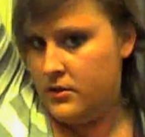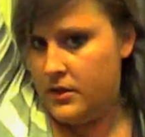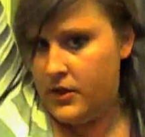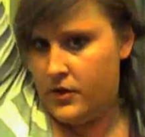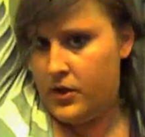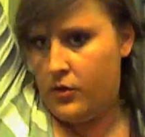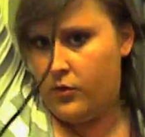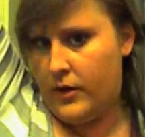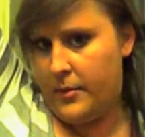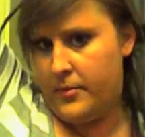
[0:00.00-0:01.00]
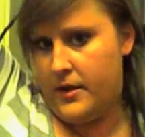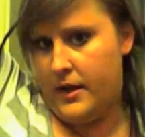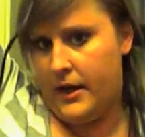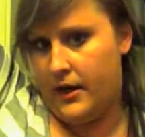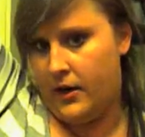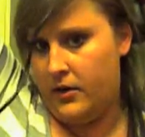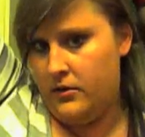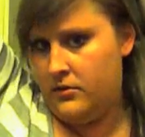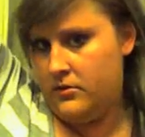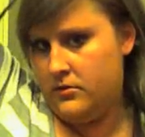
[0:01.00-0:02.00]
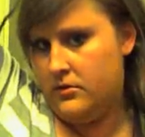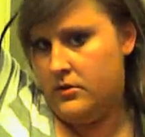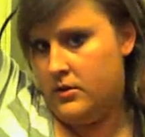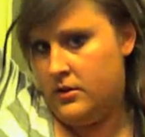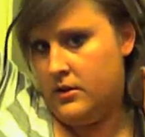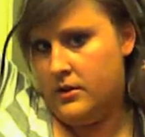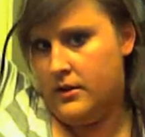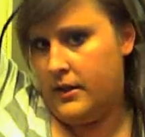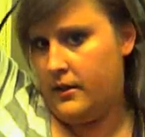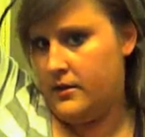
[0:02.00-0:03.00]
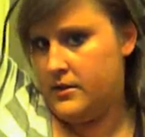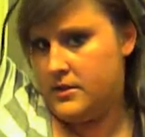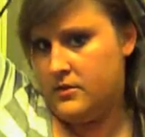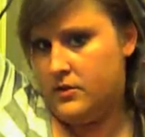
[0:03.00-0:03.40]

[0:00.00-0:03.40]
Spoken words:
And you're going to wrap the hair like this.